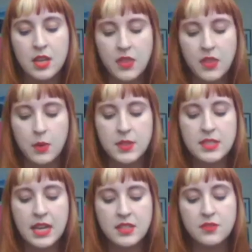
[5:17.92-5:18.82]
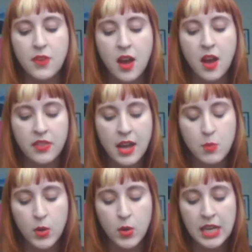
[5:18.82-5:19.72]
There was a dense fog that
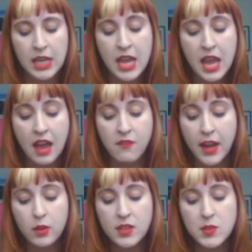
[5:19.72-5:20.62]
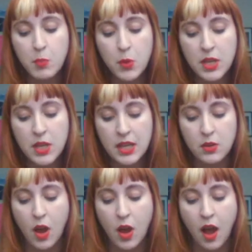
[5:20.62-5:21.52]
morning, and Viola's boat hit a
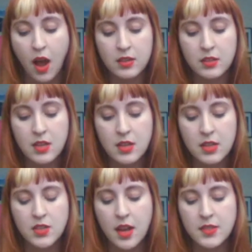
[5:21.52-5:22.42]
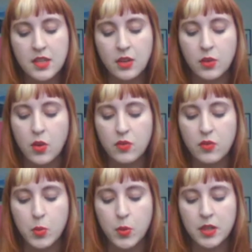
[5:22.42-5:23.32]
rock, tossing her
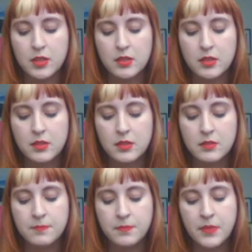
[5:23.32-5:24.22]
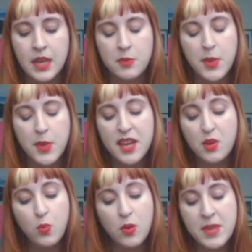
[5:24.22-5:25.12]
overboard. Being a
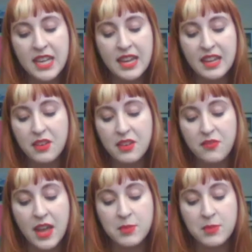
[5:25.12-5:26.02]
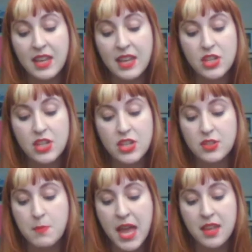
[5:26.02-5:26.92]
woman in a family that
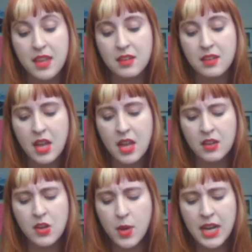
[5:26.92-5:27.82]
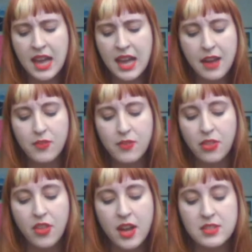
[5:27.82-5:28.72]
cherished men, no one had ever
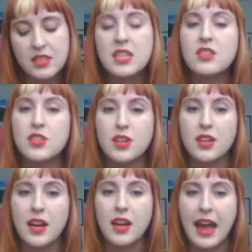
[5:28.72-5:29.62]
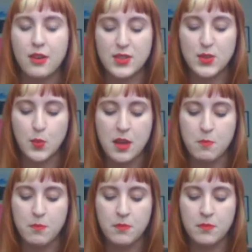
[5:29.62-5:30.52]
thought to teach her how to swim.